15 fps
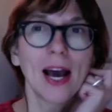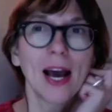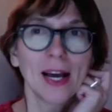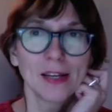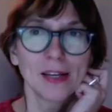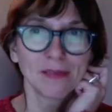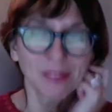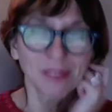
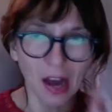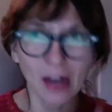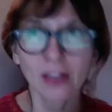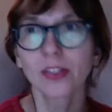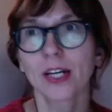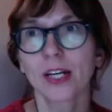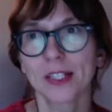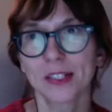In fact,
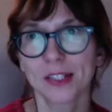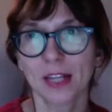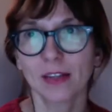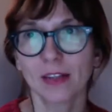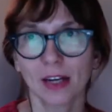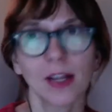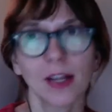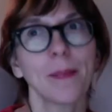a
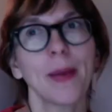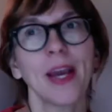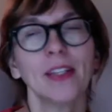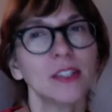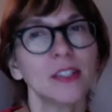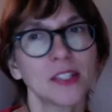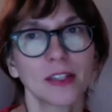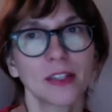standard MA
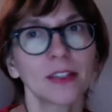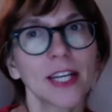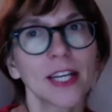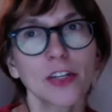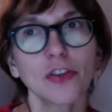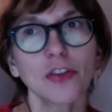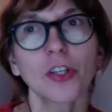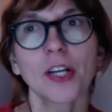
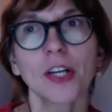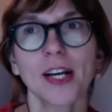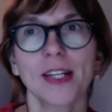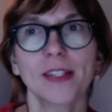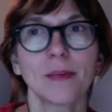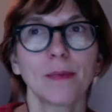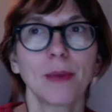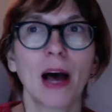dissertation
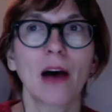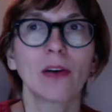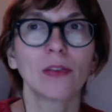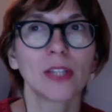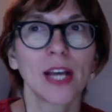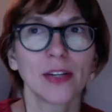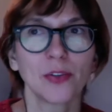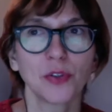has about
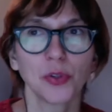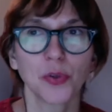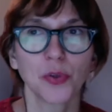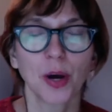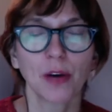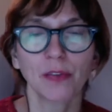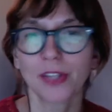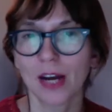10 to
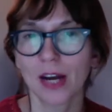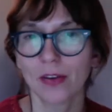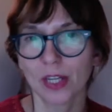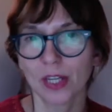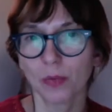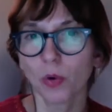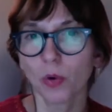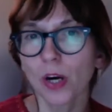
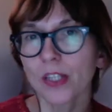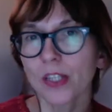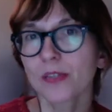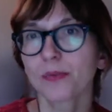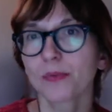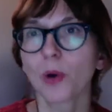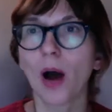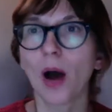12,000 words,
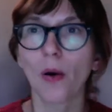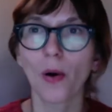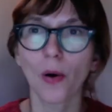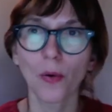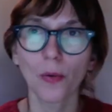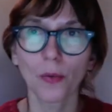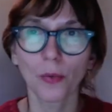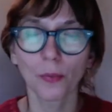
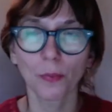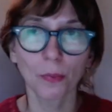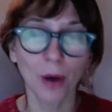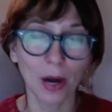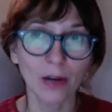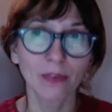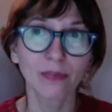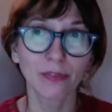
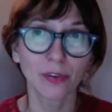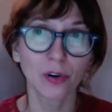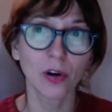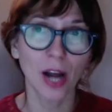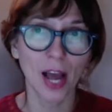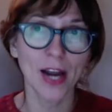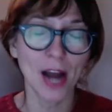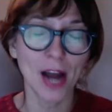while for
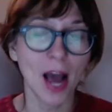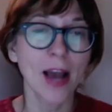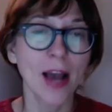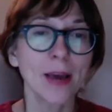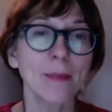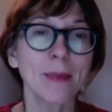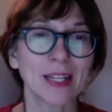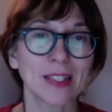an
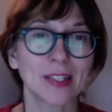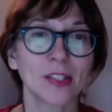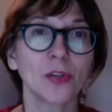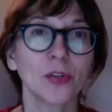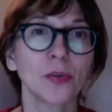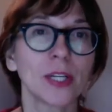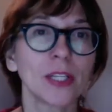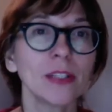IMS
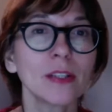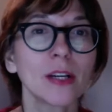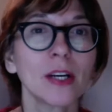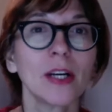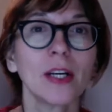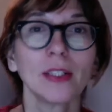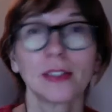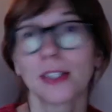student,
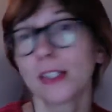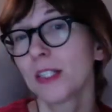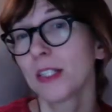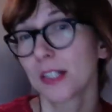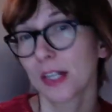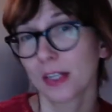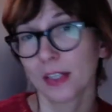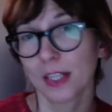the
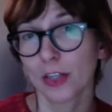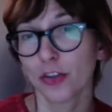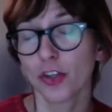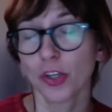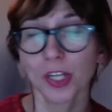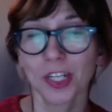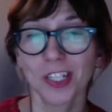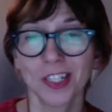
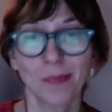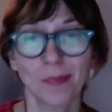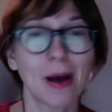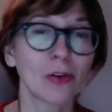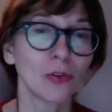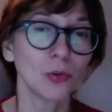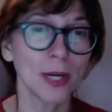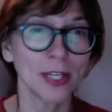dissertation is
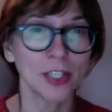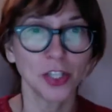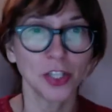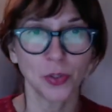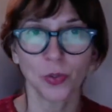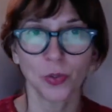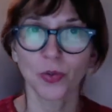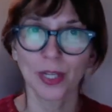about 20
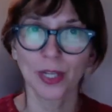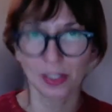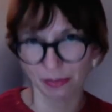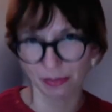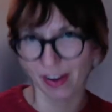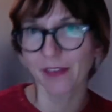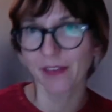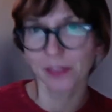to
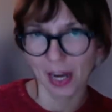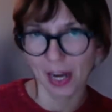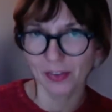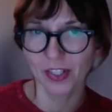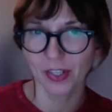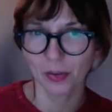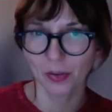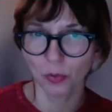
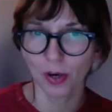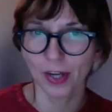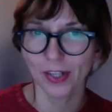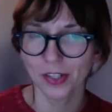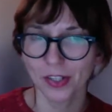25,000 words.